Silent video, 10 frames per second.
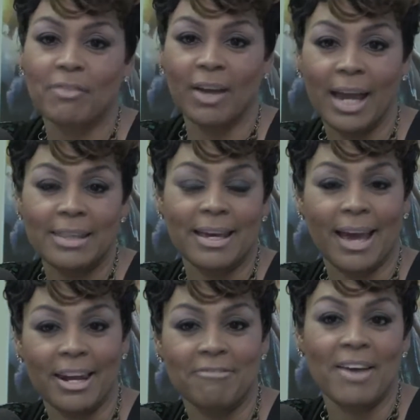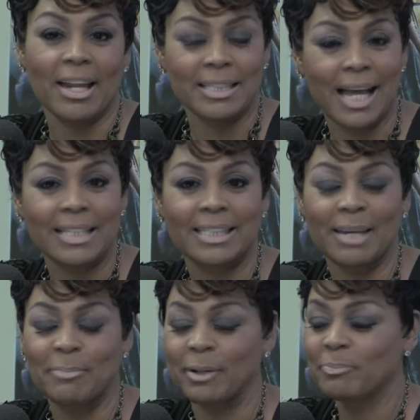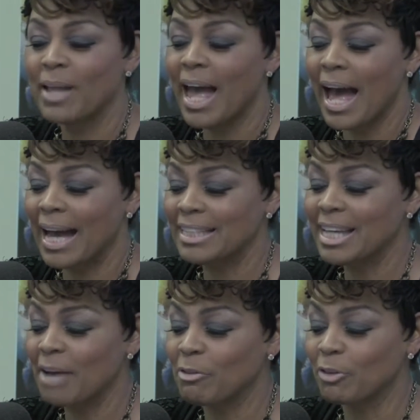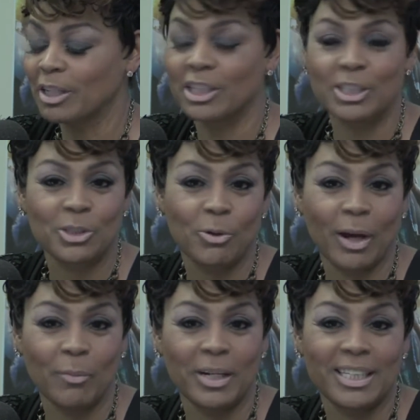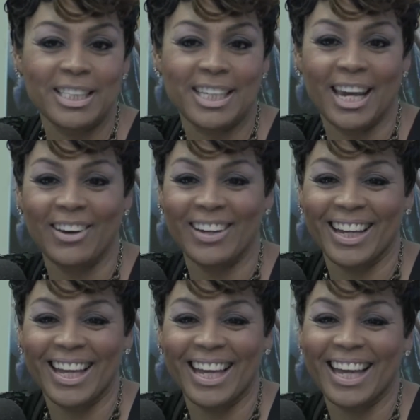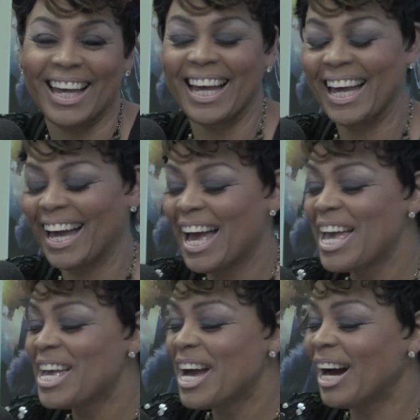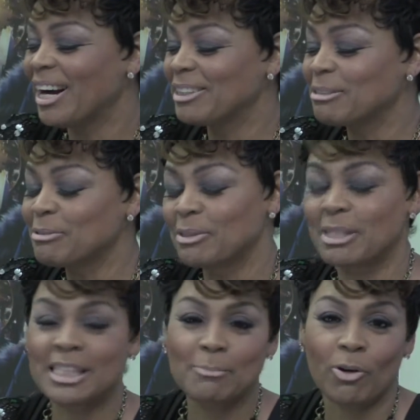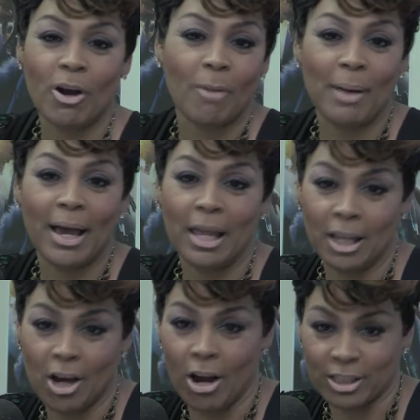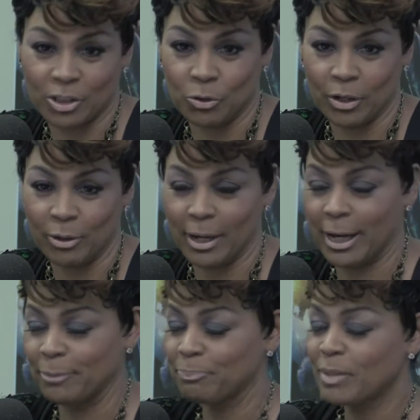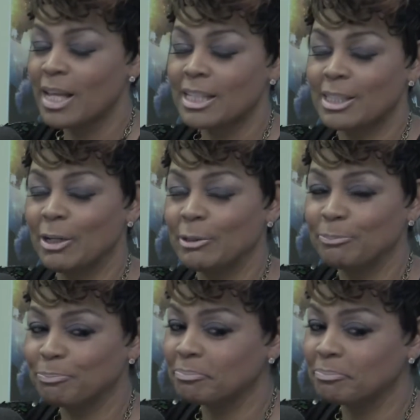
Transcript: had that kind of Valentine's Day, but I did have a really good story I wanted to share. This is called my a la carte story, okay? So,